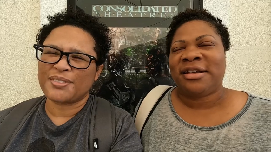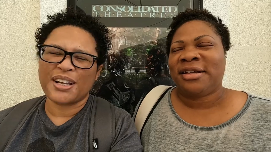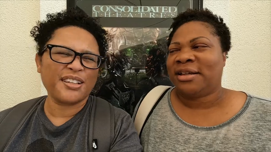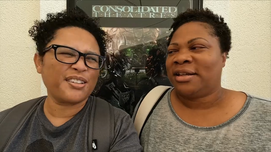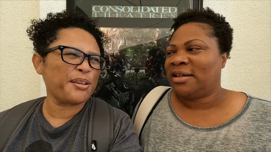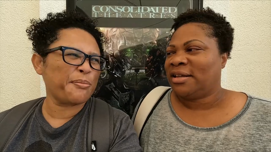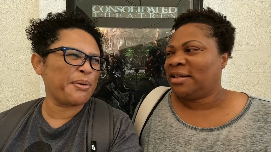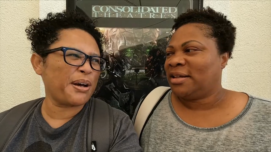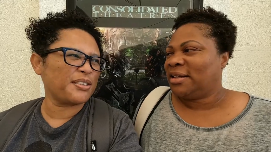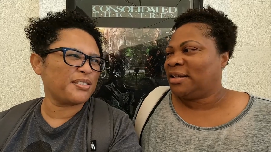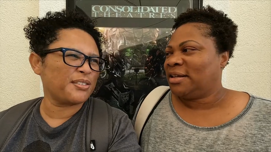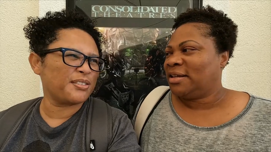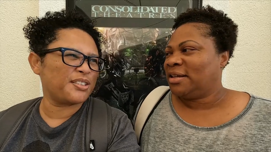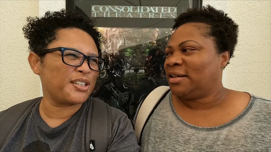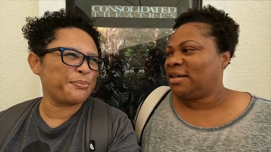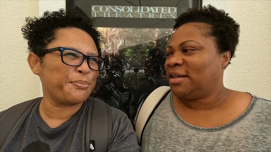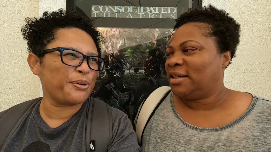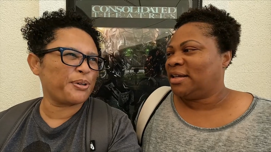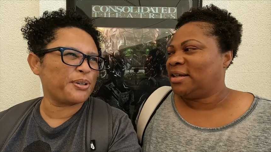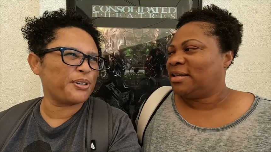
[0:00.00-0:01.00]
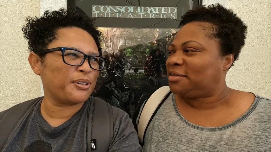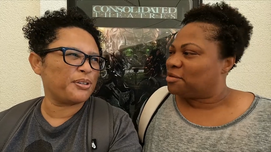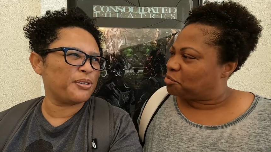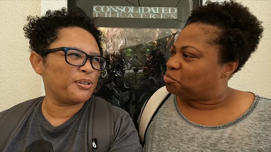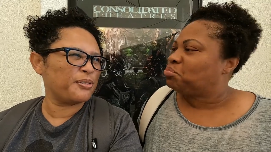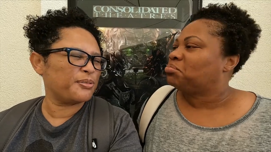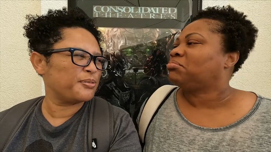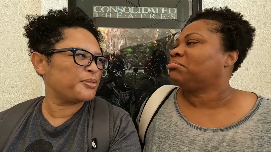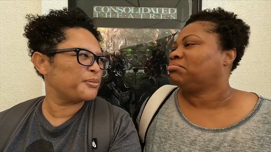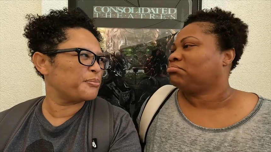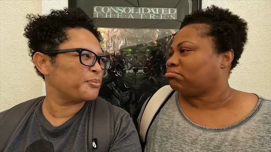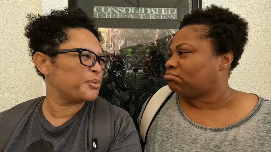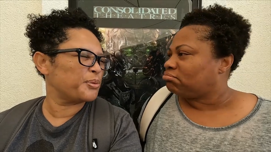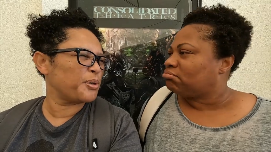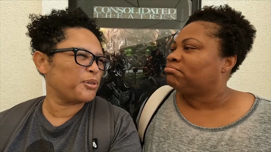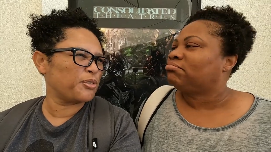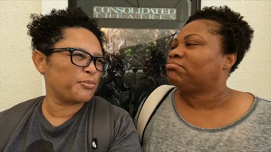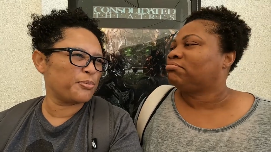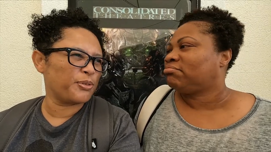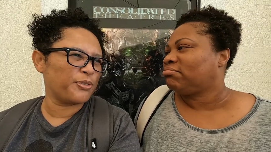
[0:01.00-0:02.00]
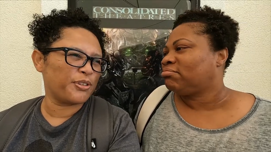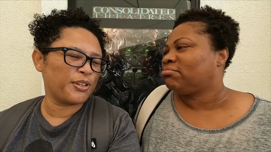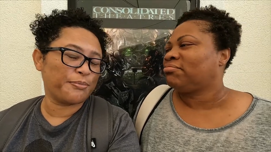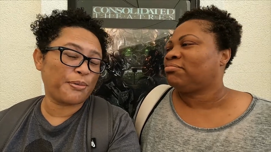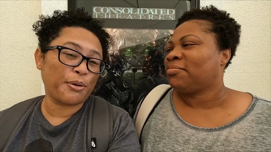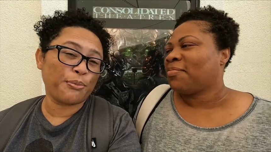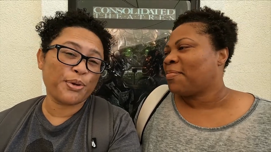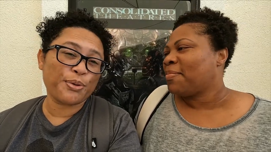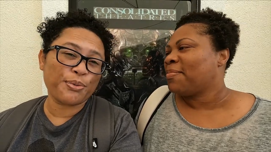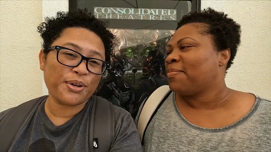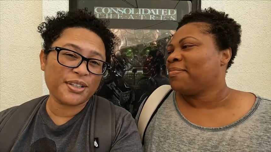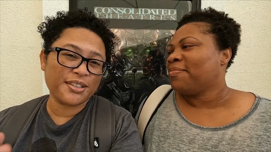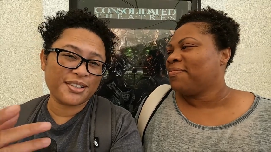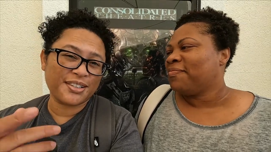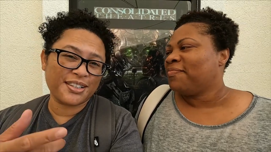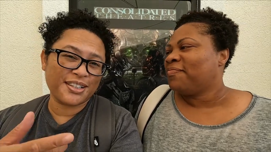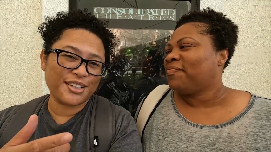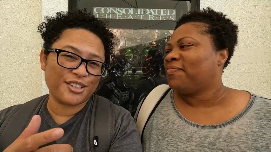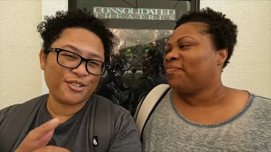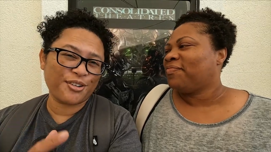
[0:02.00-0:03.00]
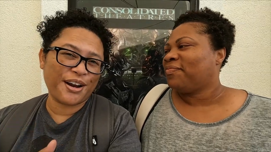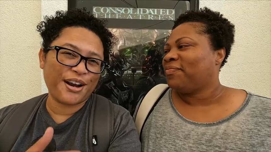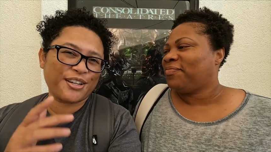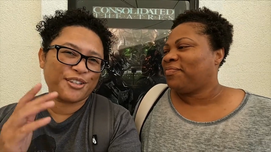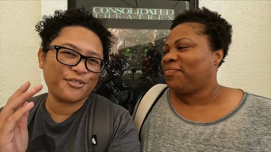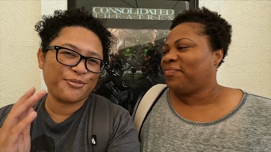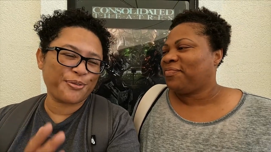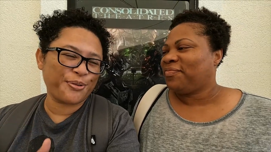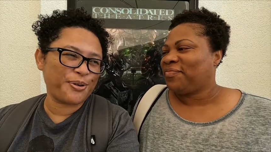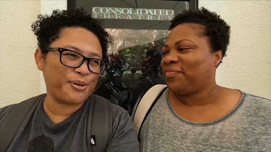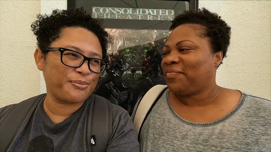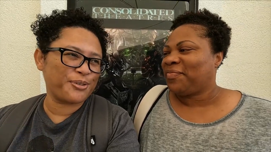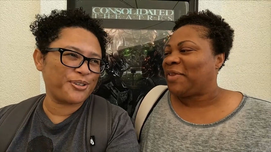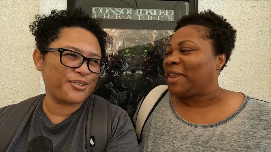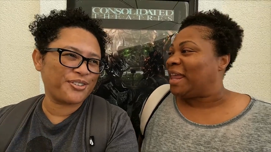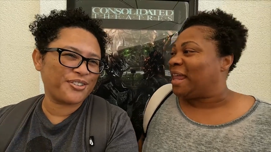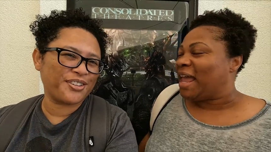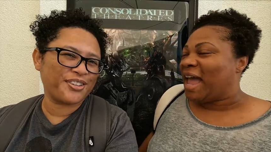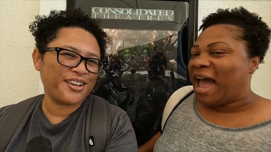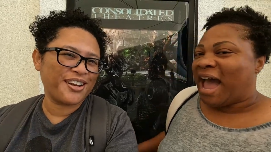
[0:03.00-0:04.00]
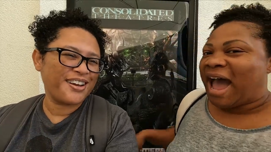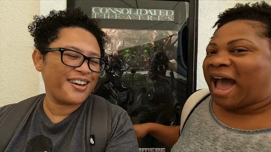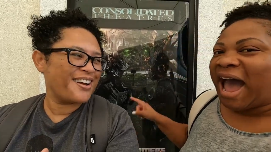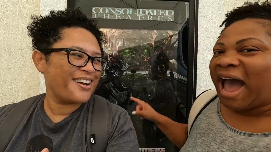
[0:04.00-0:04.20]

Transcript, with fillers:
Speaker 1: That's about typical in most movies. But we went to see the Transformers.